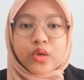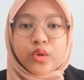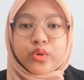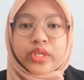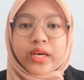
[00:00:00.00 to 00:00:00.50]

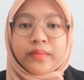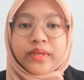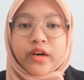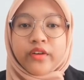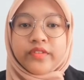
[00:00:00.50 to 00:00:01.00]
low
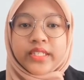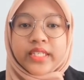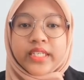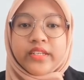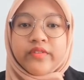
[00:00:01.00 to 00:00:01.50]
number of
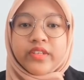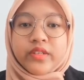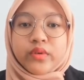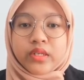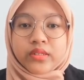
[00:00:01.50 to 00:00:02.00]
the
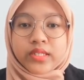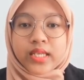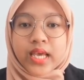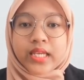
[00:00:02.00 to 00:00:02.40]
individuals,